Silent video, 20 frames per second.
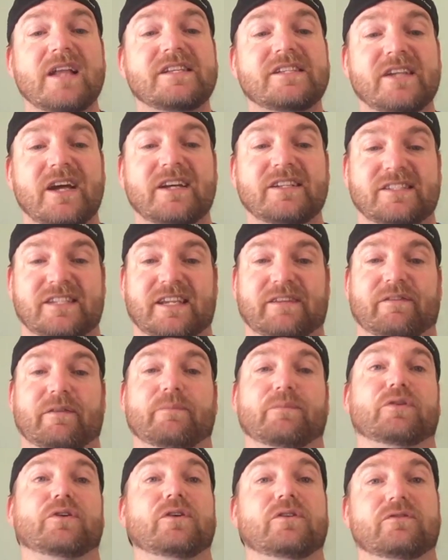does give
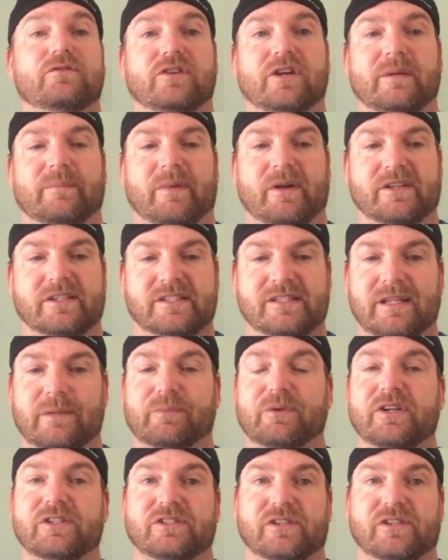improved grip on slippery